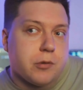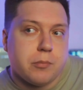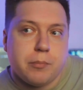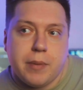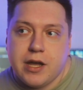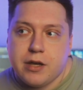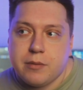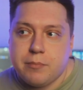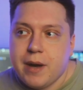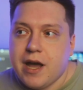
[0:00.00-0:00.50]

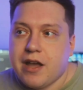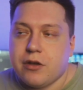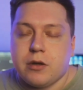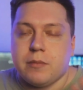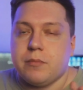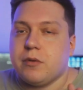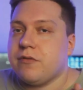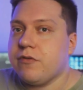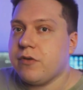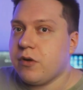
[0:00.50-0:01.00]
better battery
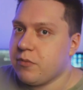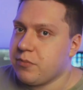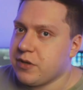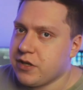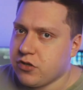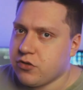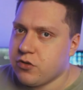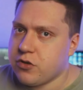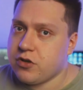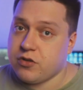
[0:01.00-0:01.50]

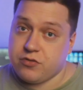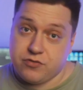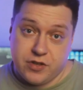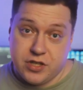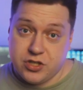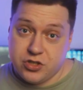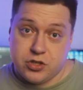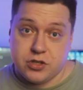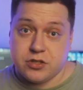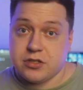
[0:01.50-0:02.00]
performance or new
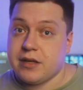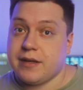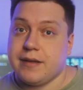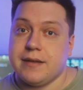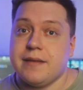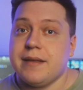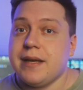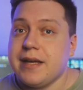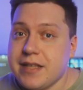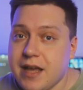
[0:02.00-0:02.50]
features,
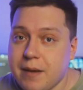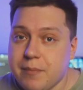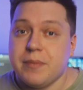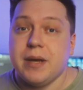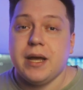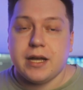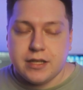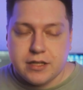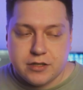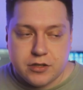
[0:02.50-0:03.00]
this
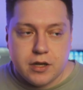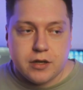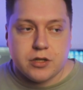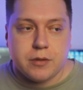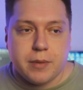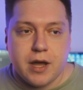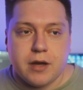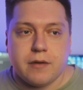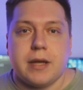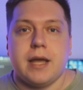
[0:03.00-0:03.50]
update is not
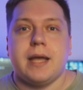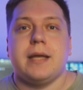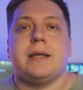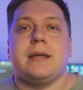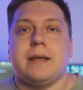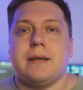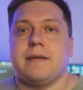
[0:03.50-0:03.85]
about that.